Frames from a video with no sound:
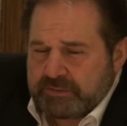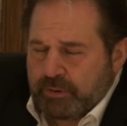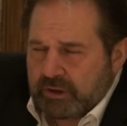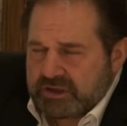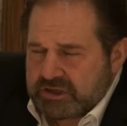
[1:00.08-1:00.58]
See,
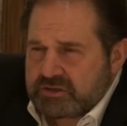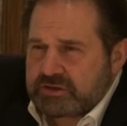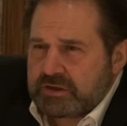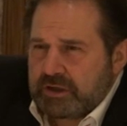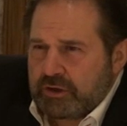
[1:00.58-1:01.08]

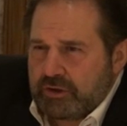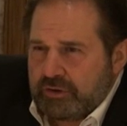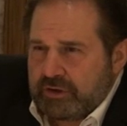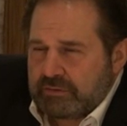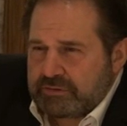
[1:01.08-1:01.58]
politicians
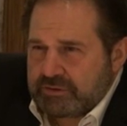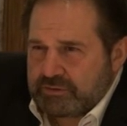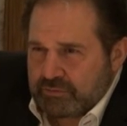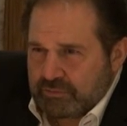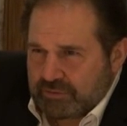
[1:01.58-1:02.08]
learn how to
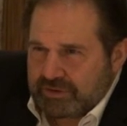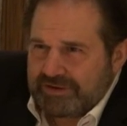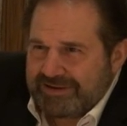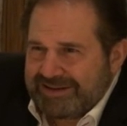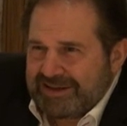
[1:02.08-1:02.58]
talk.
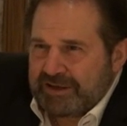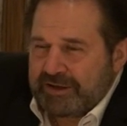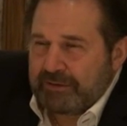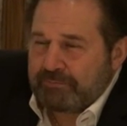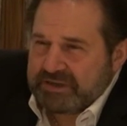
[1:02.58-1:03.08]

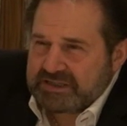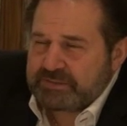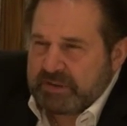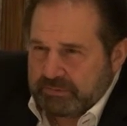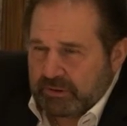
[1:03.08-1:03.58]

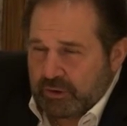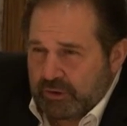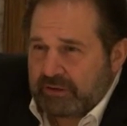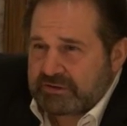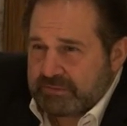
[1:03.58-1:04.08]
Business people
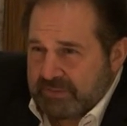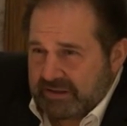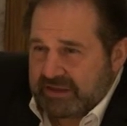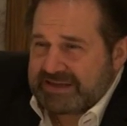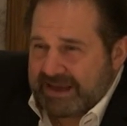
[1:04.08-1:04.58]
learn how to
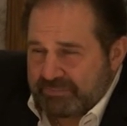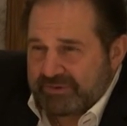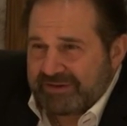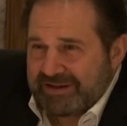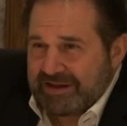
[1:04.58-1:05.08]
make things
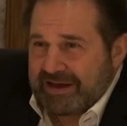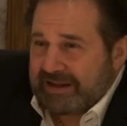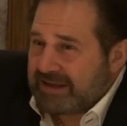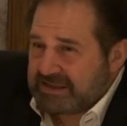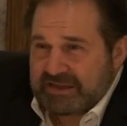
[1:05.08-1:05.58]
happen,
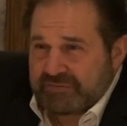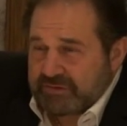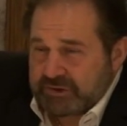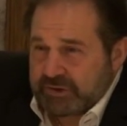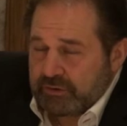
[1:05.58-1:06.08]
and that's the
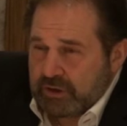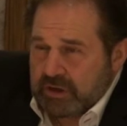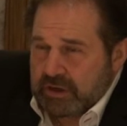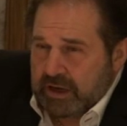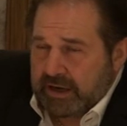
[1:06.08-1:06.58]
difference.
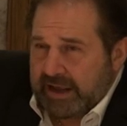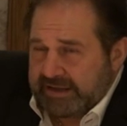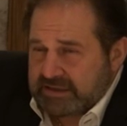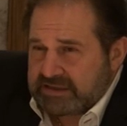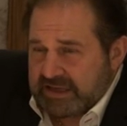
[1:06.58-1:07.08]
And I
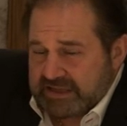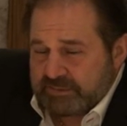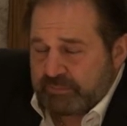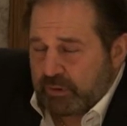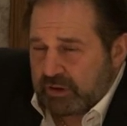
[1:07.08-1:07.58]
hate to say
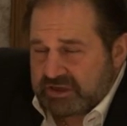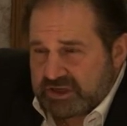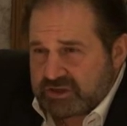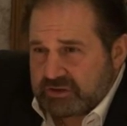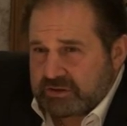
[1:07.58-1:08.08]
this, but
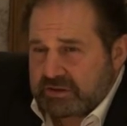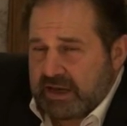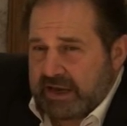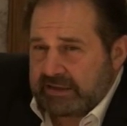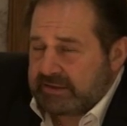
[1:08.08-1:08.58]
politicians
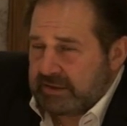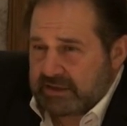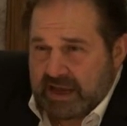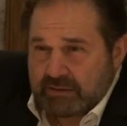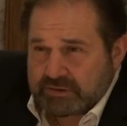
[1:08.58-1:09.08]
and
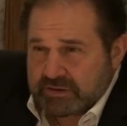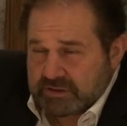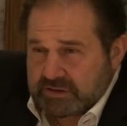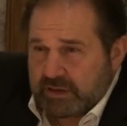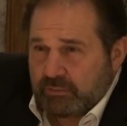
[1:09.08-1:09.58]

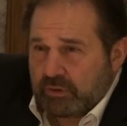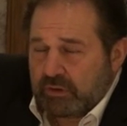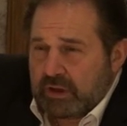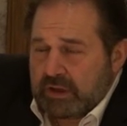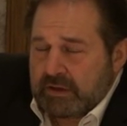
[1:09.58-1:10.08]
councillors, they will